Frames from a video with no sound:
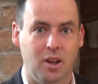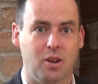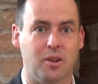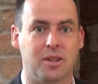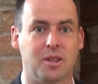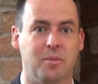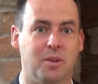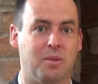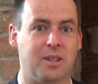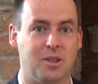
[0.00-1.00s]
look at
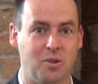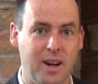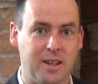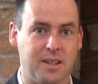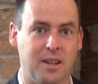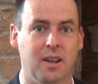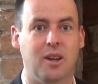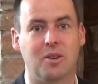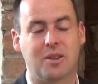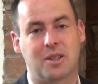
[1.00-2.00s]
somebody with stress,
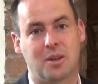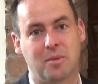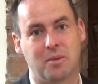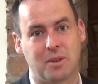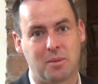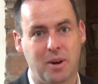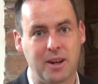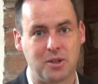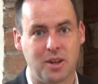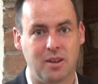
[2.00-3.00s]
look at somebody with
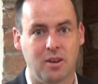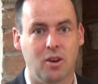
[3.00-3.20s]
depression.